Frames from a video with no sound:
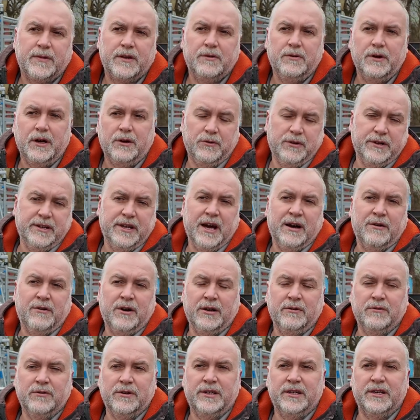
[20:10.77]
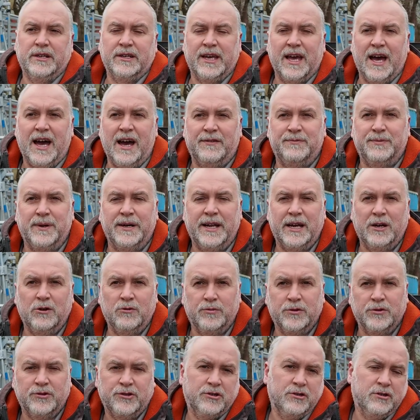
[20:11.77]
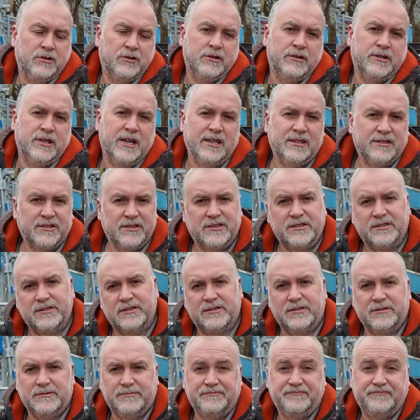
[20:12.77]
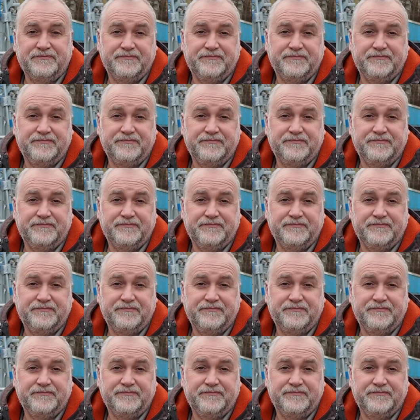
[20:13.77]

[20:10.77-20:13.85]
well, with that one with the calf bed out, but you're looking, that's